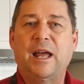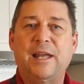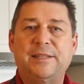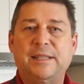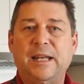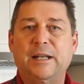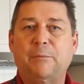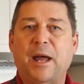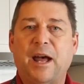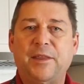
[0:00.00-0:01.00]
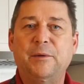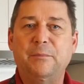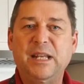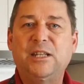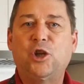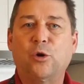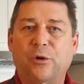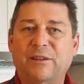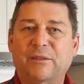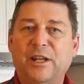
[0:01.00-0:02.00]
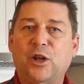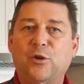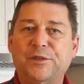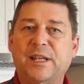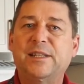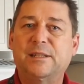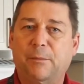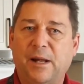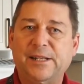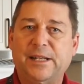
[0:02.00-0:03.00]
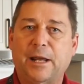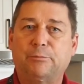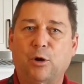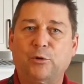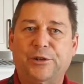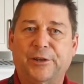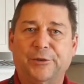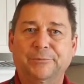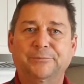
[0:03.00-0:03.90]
As seen in my other meat curing videos, it's a multi-day process.